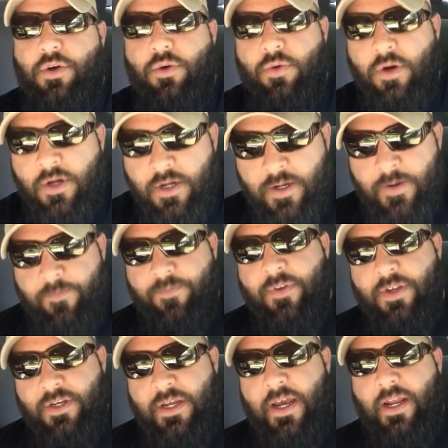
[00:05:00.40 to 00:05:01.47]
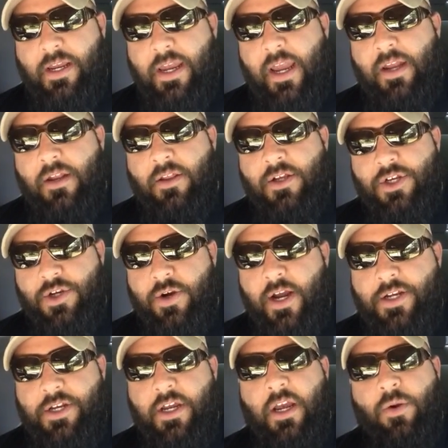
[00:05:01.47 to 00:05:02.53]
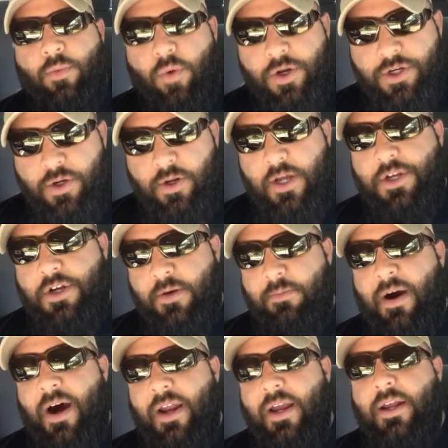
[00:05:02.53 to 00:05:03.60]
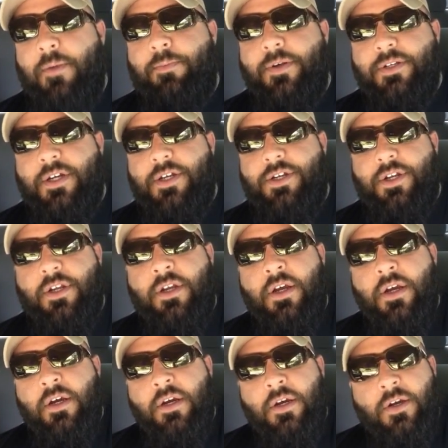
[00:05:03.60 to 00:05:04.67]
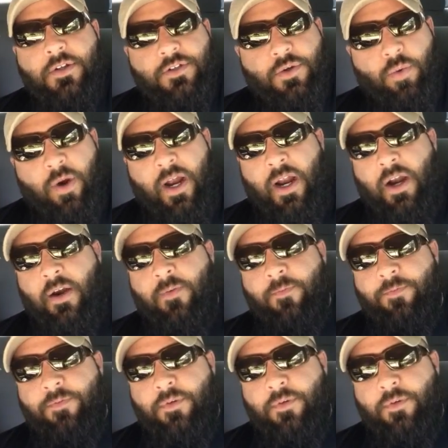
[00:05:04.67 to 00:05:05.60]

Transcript: you dedicate to the stretching and once you get your body in a position to where